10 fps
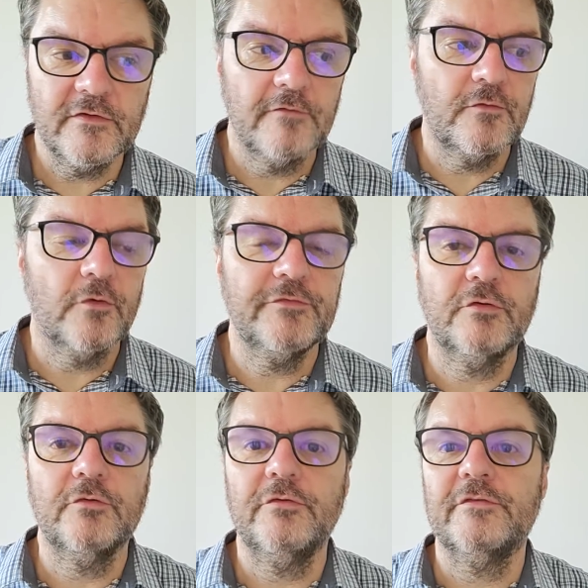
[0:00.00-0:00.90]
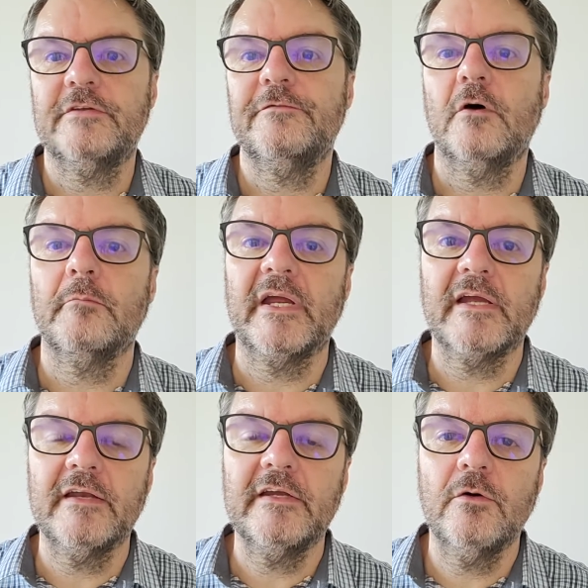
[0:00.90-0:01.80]
Of course, you could use it for
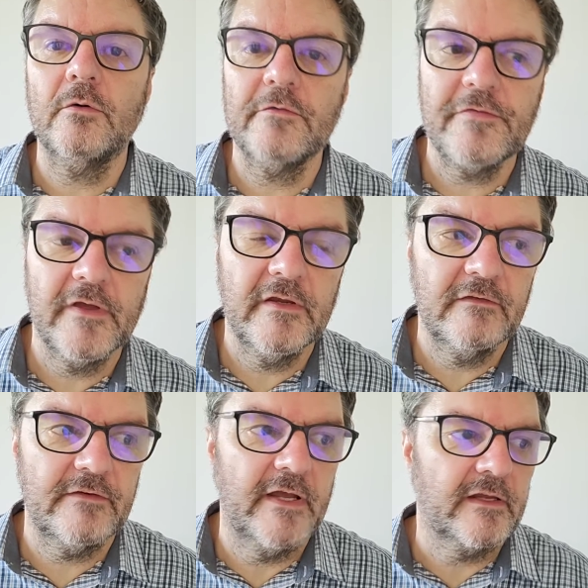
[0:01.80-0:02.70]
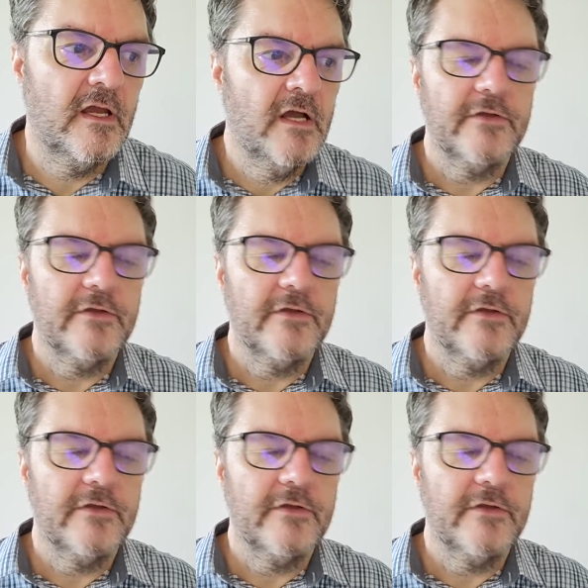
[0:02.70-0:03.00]
mechanical things like,